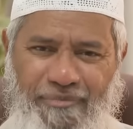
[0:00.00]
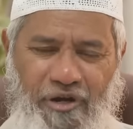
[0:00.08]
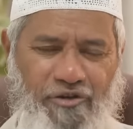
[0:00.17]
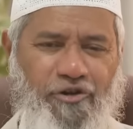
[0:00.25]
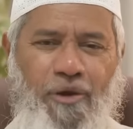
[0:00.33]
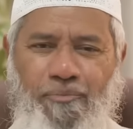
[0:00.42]
be
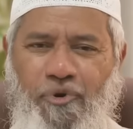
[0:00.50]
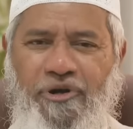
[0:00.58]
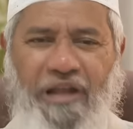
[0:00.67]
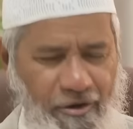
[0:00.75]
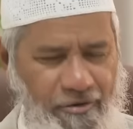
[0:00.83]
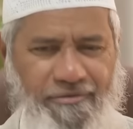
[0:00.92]
on top or
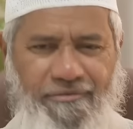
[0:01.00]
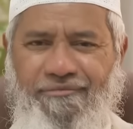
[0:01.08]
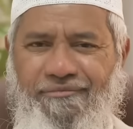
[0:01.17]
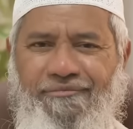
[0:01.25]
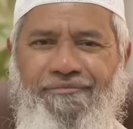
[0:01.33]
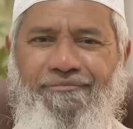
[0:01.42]
down,
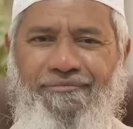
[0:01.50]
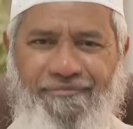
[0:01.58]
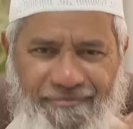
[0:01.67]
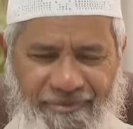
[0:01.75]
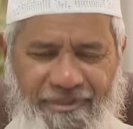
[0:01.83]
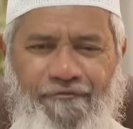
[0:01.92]

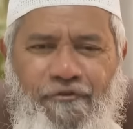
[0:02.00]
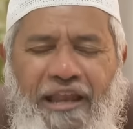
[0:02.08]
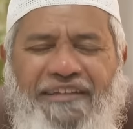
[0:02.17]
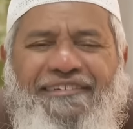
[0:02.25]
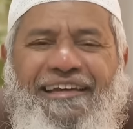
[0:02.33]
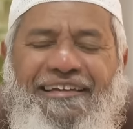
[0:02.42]
the full
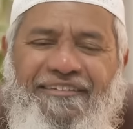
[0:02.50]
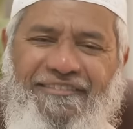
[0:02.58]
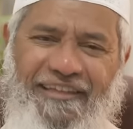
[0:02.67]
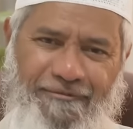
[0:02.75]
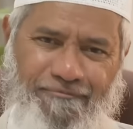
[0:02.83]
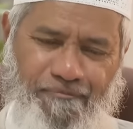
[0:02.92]
extent is
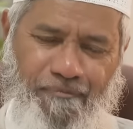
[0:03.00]
there.